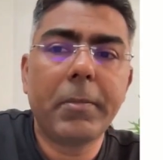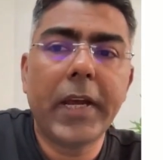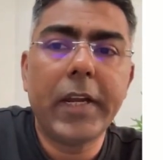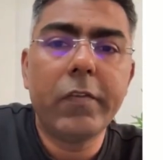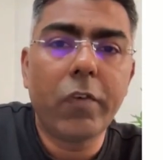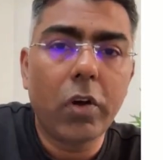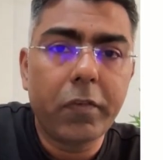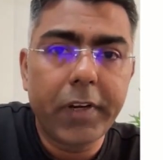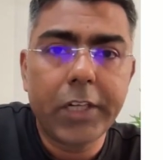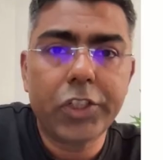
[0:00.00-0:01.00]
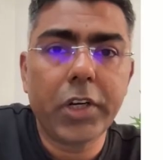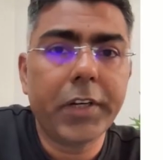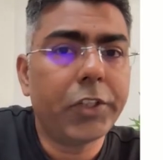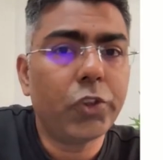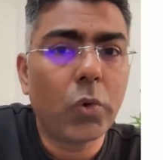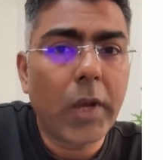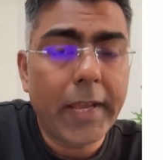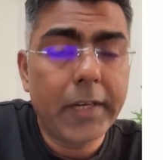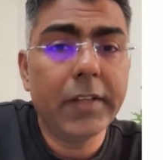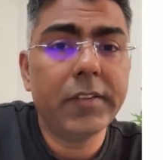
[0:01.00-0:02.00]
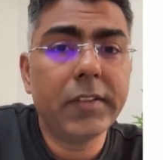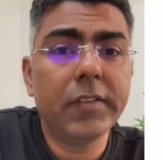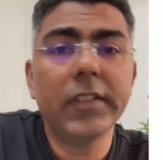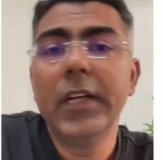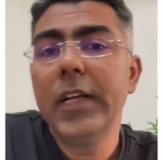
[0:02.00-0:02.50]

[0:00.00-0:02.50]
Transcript: guide for financial ratio analysis.